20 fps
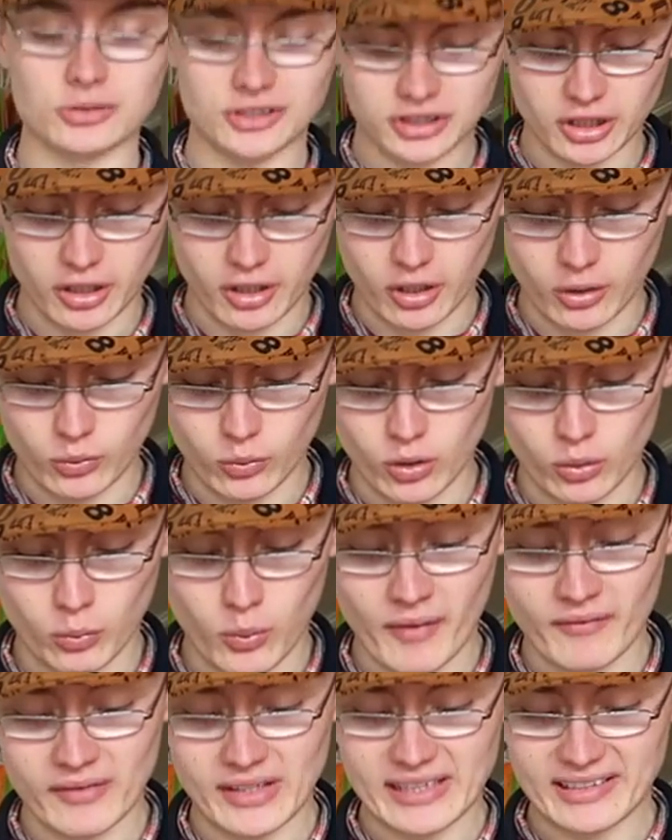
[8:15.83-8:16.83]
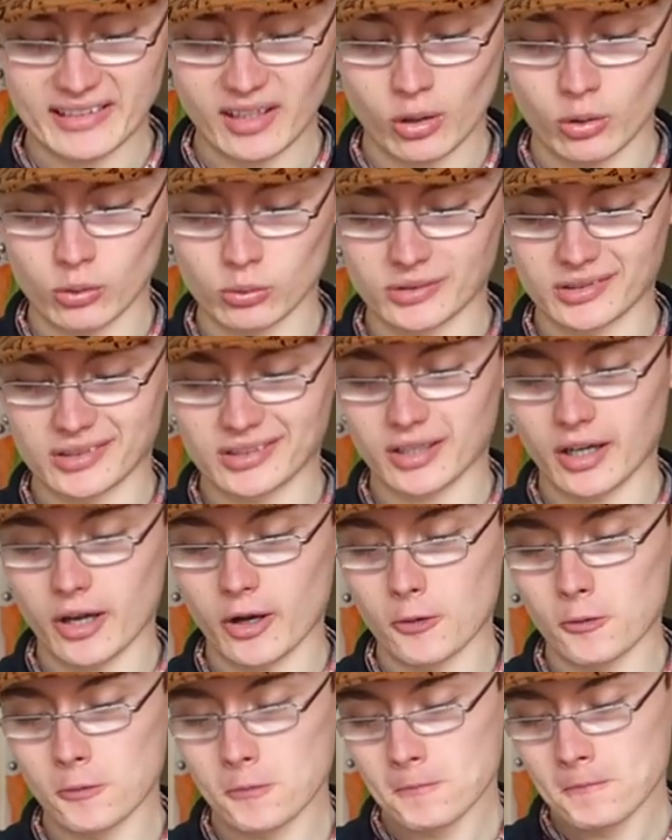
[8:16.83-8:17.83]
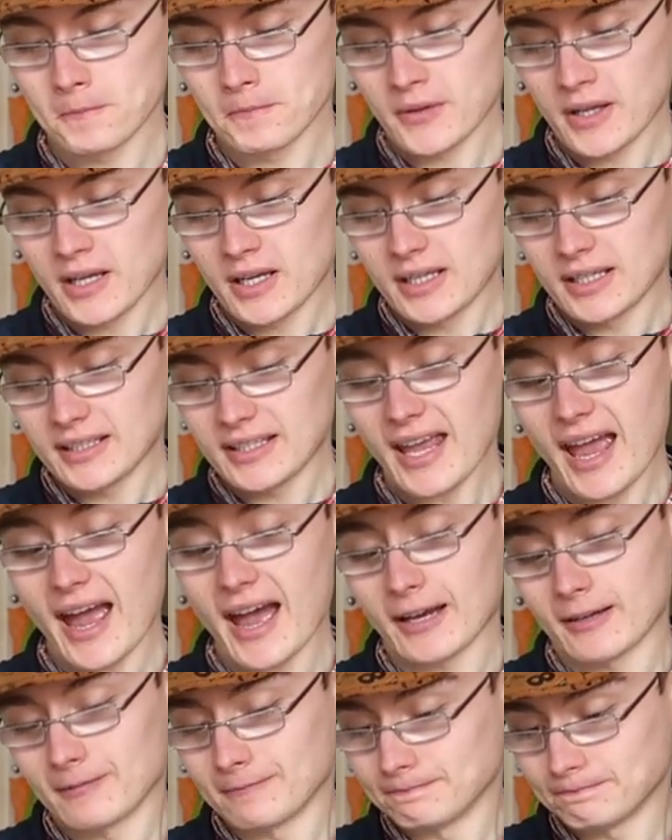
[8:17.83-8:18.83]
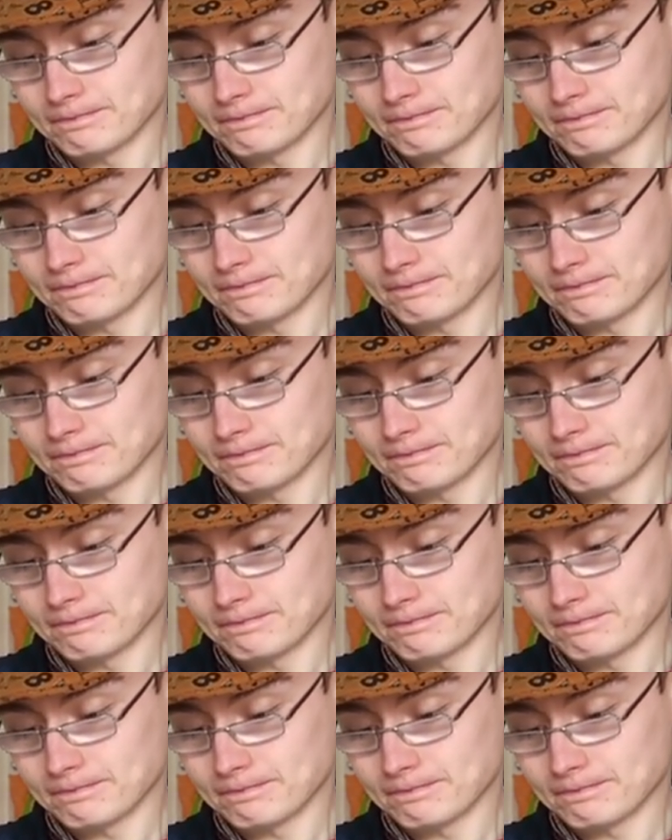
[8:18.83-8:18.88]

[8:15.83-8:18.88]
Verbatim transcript: so, or when they sold. So, yeah,